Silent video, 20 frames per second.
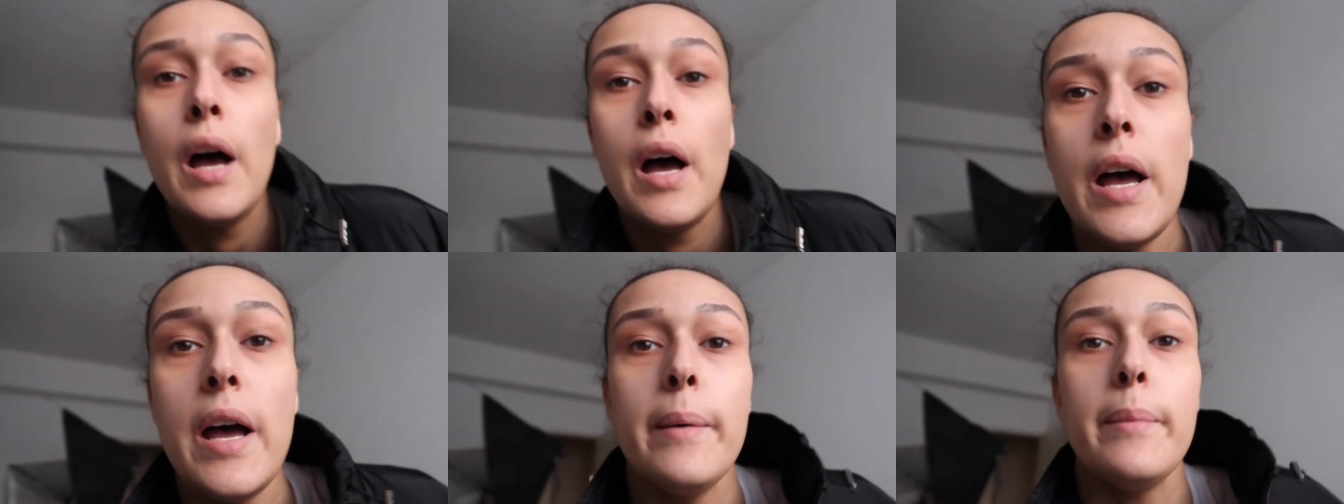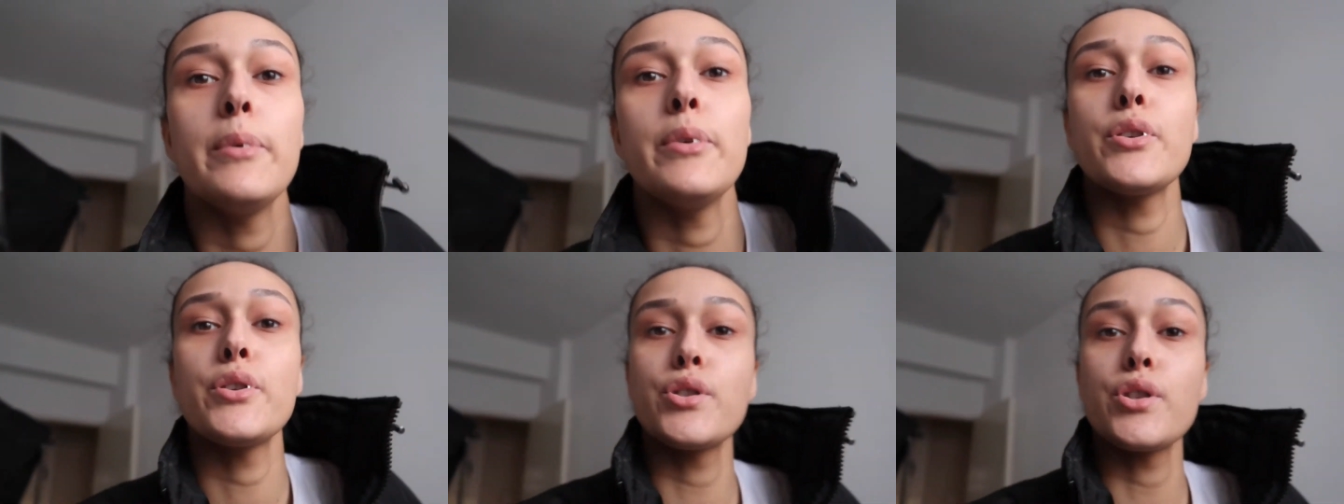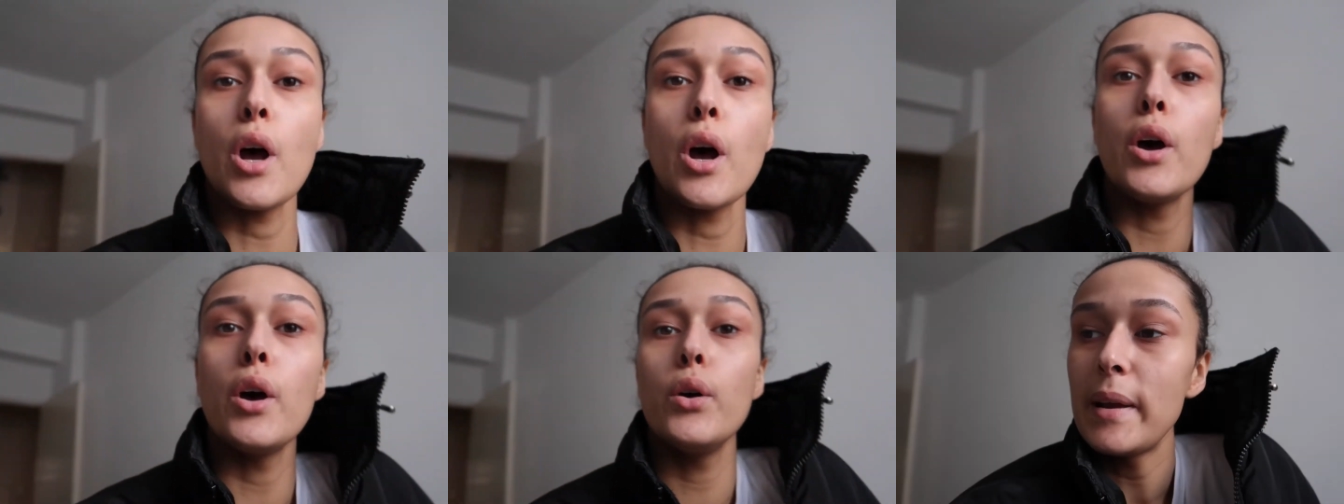Um,
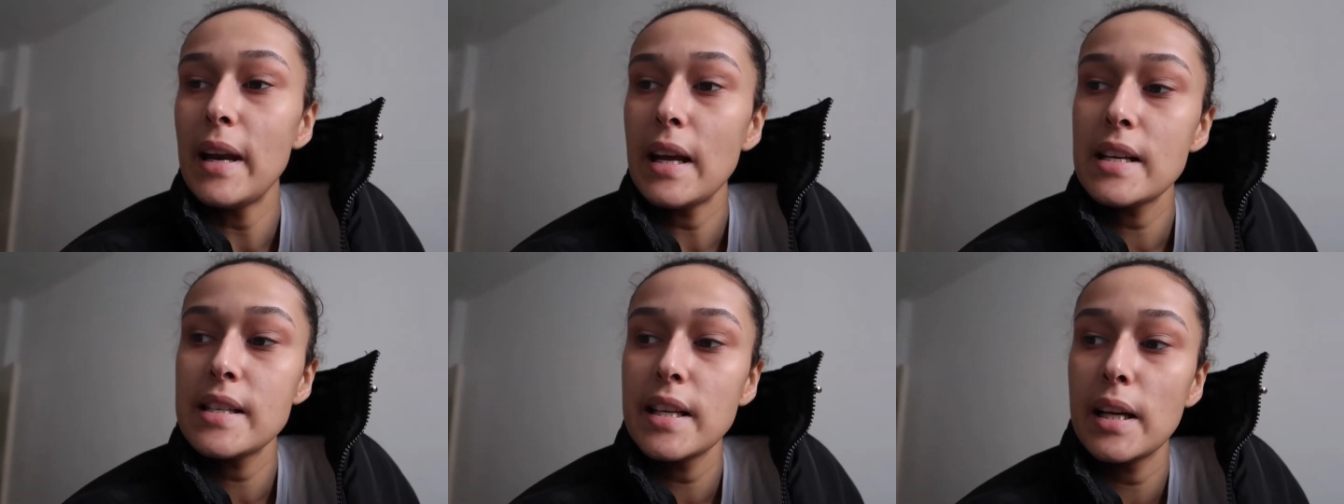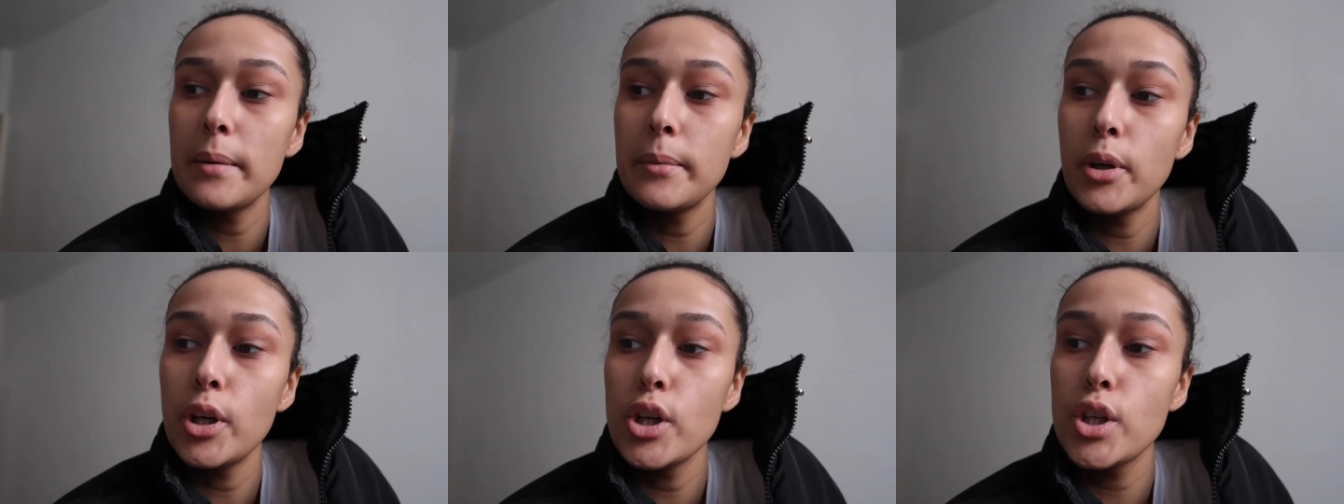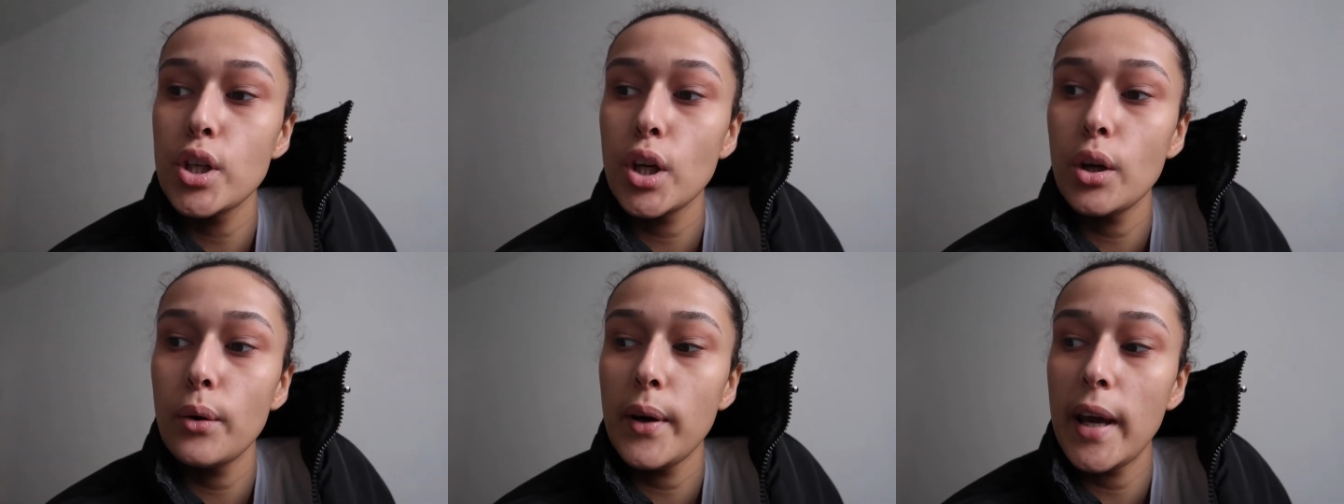so the next thing I'm going to
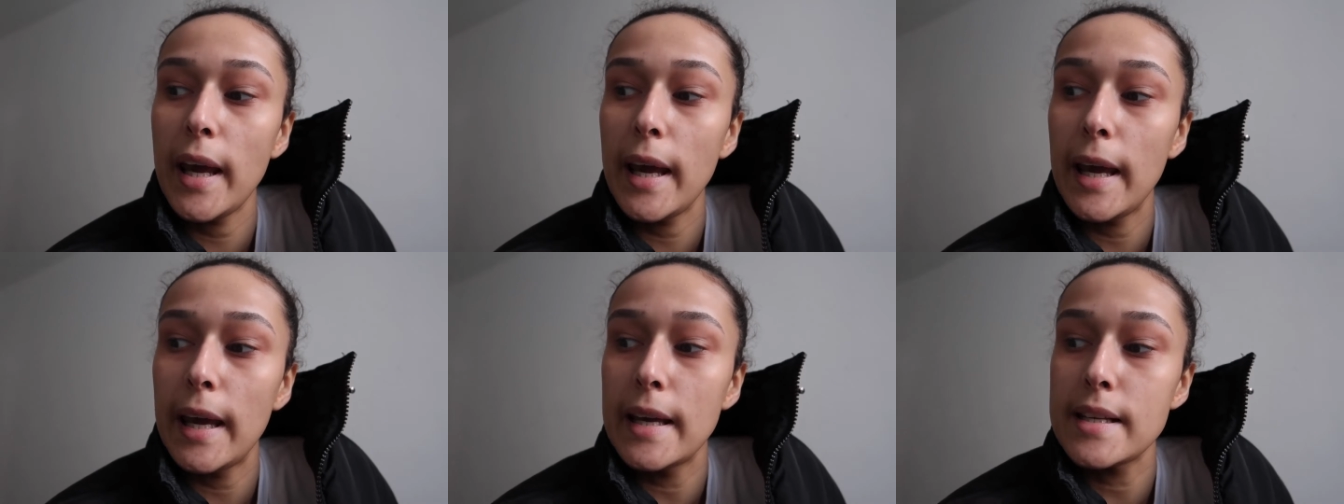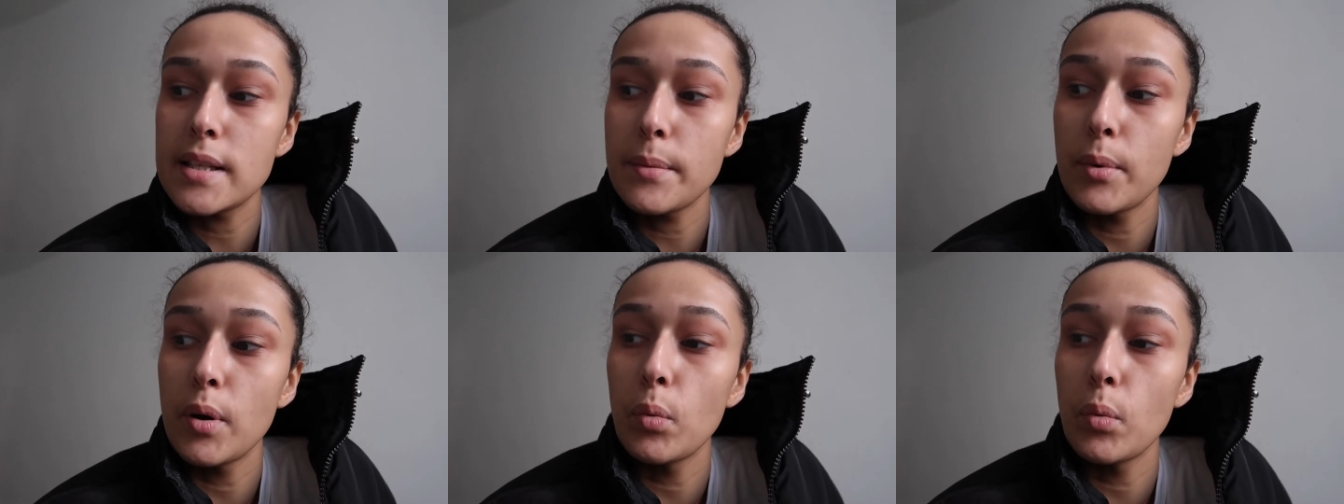do is I'm